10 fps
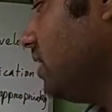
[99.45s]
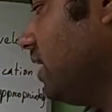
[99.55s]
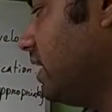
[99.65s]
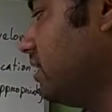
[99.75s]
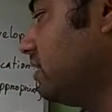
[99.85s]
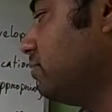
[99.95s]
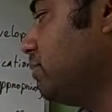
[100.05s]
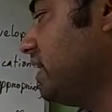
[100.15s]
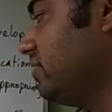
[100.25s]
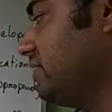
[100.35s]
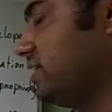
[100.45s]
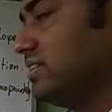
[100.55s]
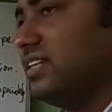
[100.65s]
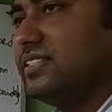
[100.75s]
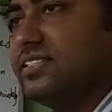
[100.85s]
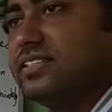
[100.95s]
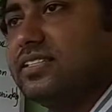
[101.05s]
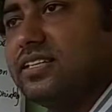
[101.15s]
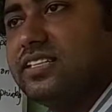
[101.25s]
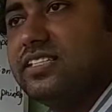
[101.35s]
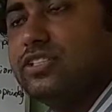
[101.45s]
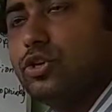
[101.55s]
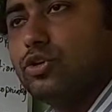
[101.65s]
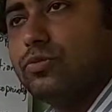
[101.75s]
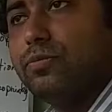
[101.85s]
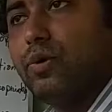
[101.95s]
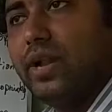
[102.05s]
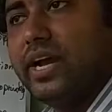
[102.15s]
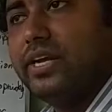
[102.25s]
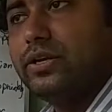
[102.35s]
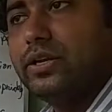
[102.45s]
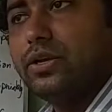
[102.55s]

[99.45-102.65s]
And behavior, there is a certain sort of polite